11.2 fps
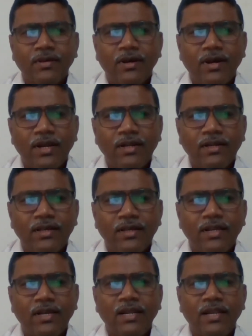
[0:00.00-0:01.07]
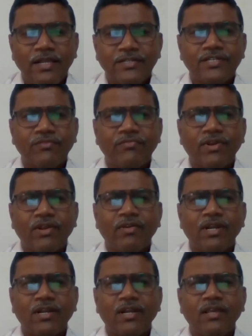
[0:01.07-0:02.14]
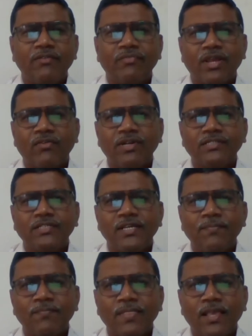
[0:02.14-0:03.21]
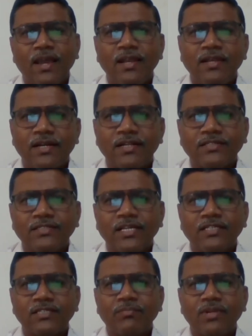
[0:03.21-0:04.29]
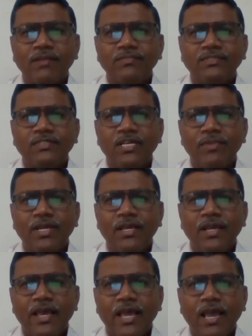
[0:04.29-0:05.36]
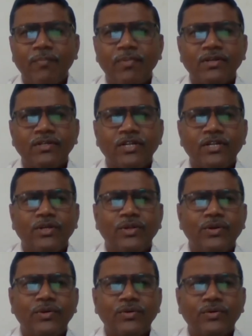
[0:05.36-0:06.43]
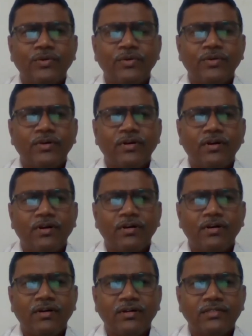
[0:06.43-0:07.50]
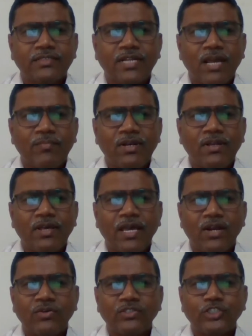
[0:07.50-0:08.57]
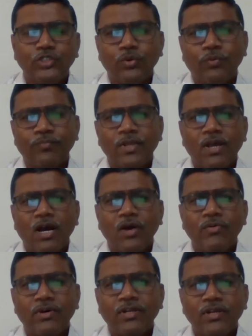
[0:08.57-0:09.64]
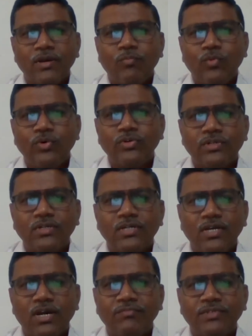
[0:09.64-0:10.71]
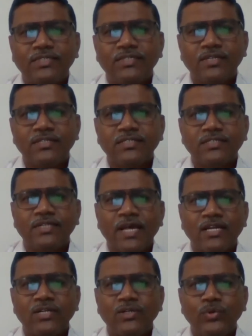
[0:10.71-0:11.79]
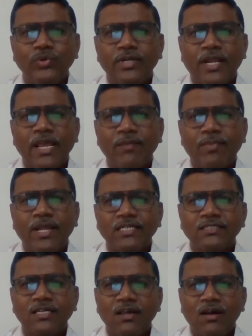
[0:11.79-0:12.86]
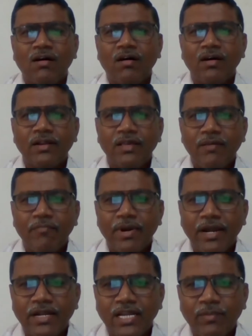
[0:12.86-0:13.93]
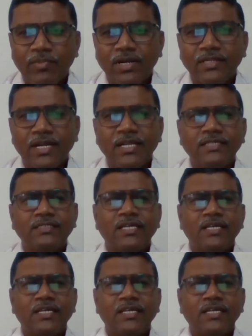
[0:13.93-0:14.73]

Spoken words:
and least frequency and literacy. Sometimes they may happen due to scribal errors too. However, most of the changes that do take place are predictable. That is,